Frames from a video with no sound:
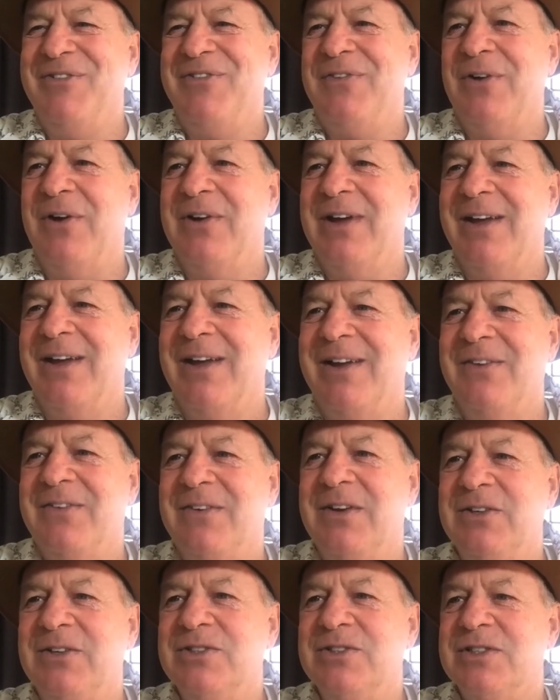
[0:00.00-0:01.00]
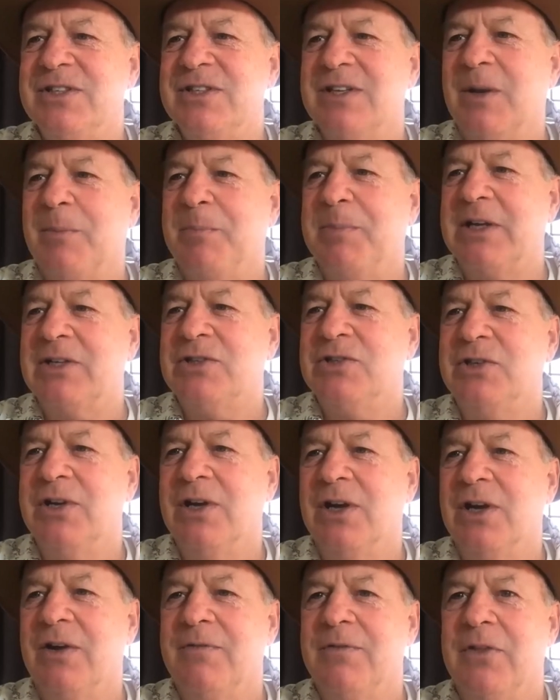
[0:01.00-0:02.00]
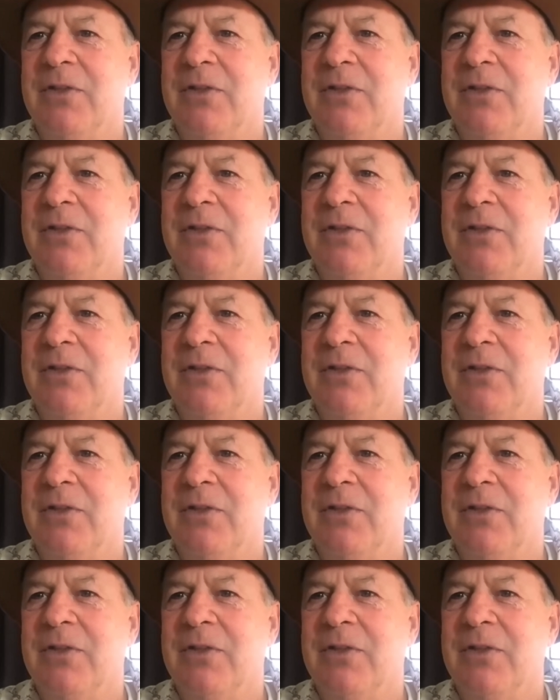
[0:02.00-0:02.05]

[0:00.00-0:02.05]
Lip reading: Here's just a little picture of